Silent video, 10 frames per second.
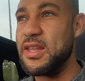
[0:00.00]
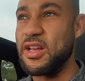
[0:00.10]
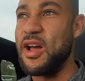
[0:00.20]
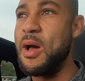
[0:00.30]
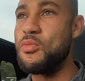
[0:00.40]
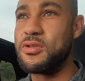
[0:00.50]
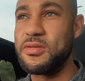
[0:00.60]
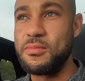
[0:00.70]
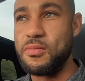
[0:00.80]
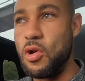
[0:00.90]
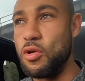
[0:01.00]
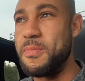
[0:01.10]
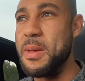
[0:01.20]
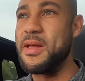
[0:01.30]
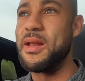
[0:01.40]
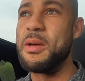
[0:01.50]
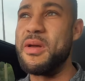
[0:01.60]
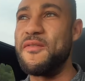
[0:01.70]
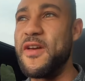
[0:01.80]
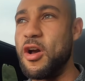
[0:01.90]
The guy was looked maybe a little
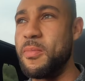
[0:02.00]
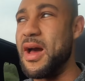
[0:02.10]
bit thicker,